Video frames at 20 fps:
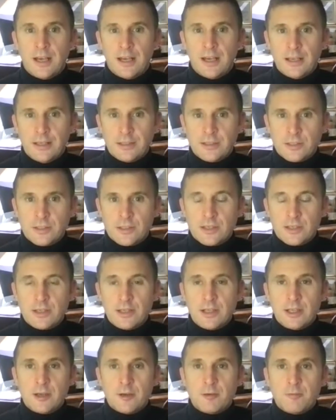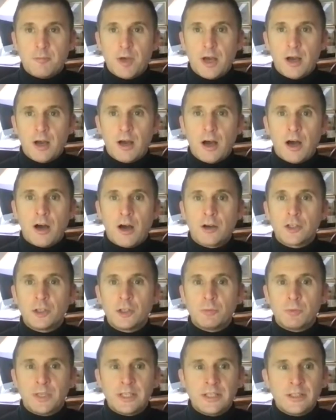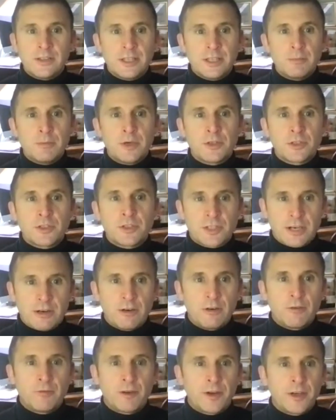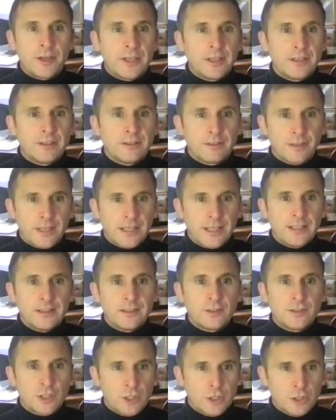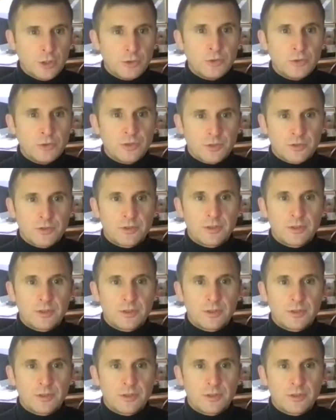It's arguably the most terrifying thing to lose.